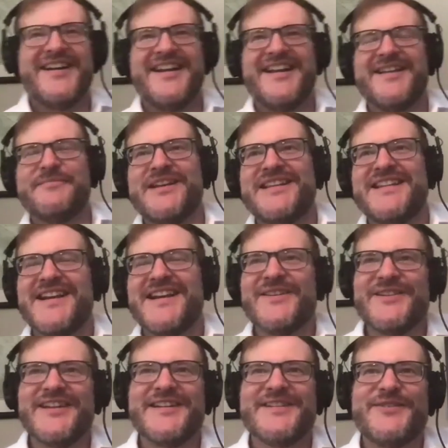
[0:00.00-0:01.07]
But the
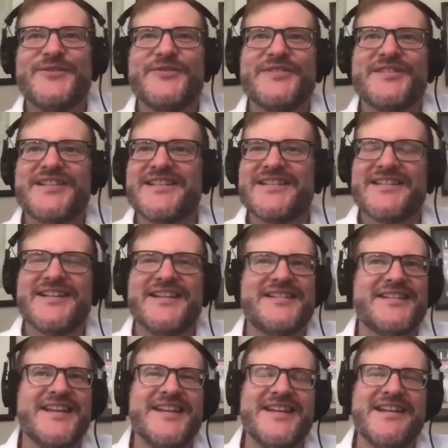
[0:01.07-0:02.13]
other thing too is
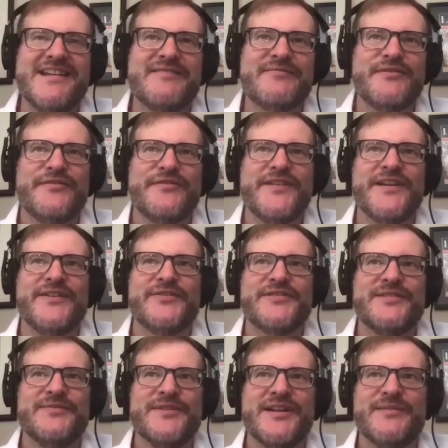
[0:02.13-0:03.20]
it never fails
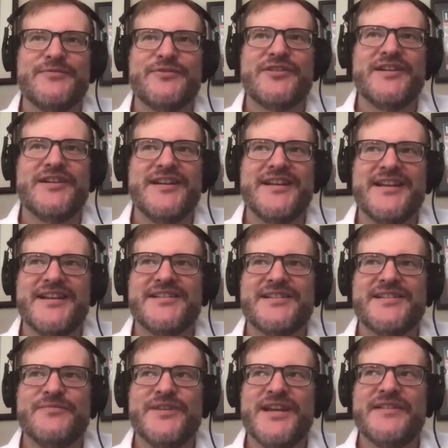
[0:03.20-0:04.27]
that when I'm trying a
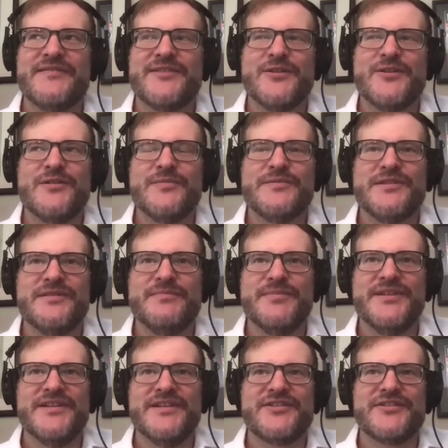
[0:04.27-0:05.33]
case and we have to go up to the
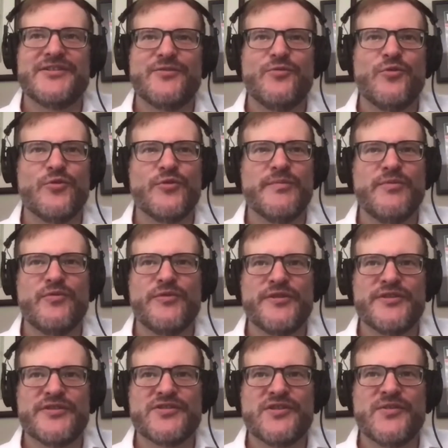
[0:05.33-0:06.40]
bench, the court
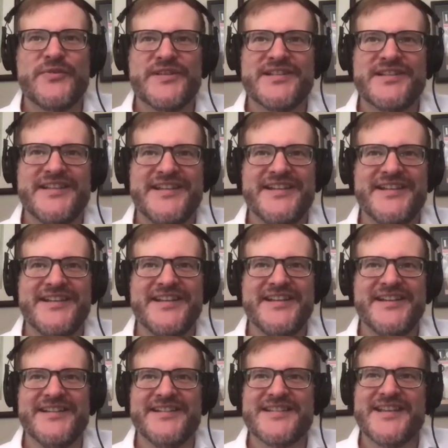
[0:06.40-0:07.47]
reporter's always leaning
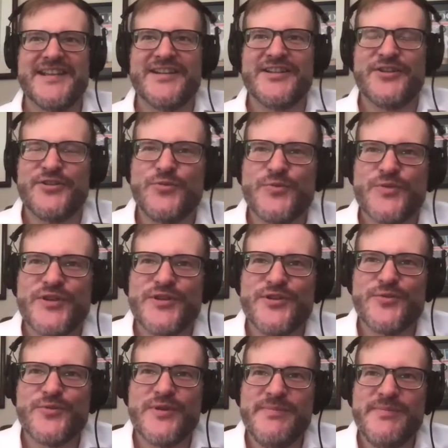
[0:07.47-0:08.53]
in and saying, could
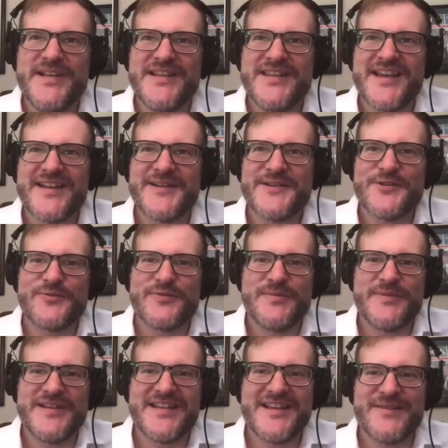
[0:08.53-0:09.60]
you repeat that? Could you
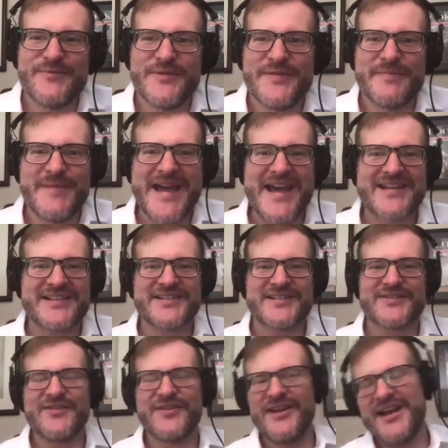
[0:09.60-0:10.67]
repeat that? And with
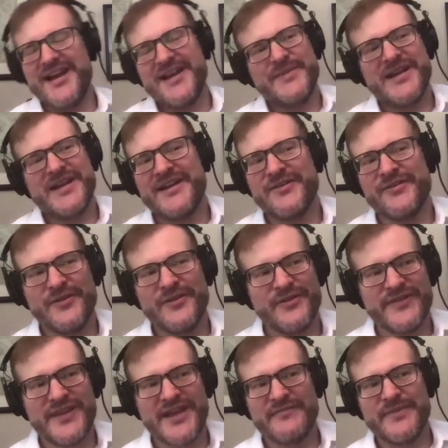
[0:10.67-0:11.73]
masks on, I don't know
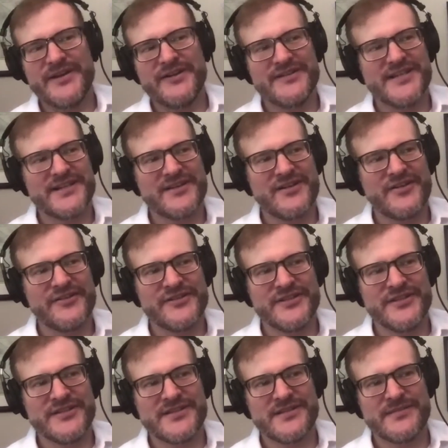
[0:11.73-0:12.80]
if they have better technology in some